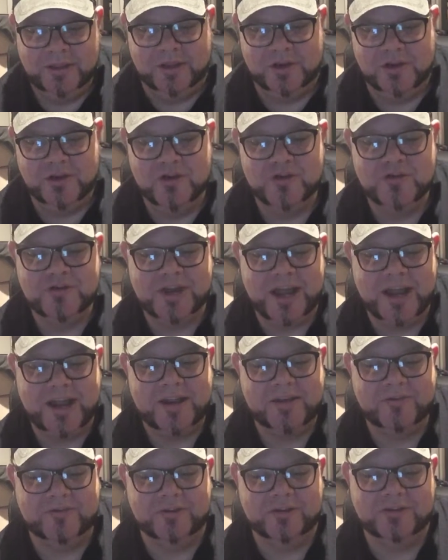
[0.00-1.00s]
The New
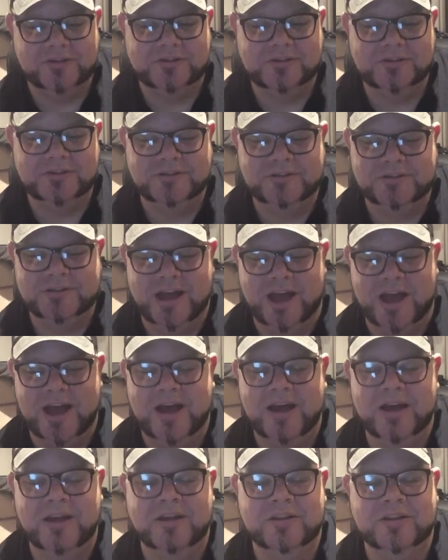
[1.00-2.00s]
Day versus
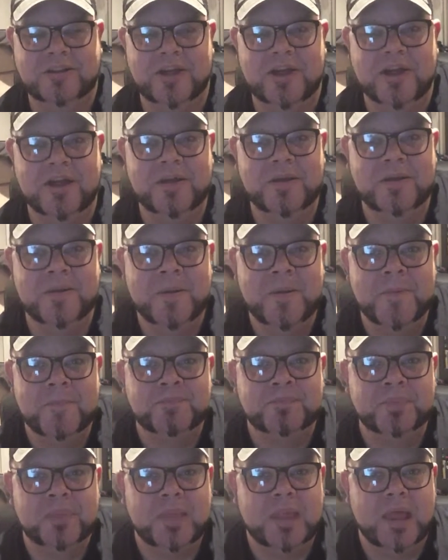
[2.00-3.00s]
uh, the
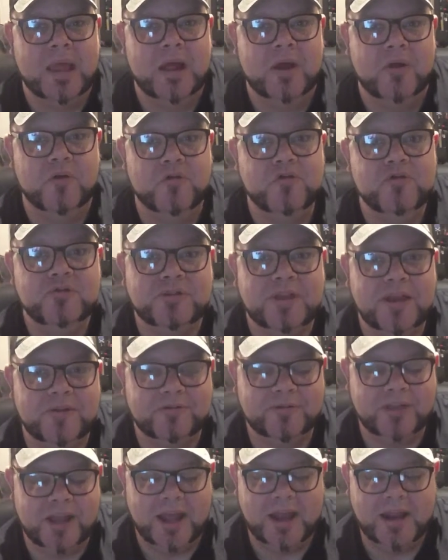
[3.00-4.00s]

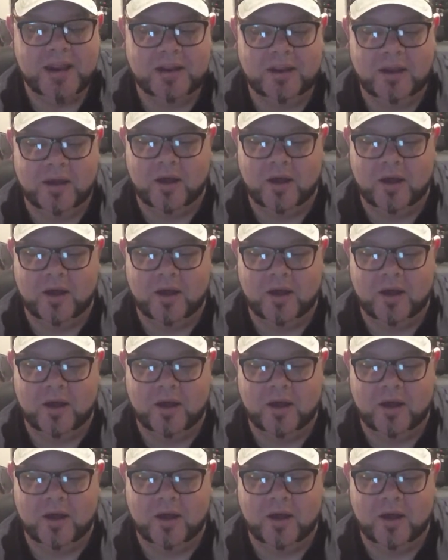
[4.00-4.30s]
Rusev Day.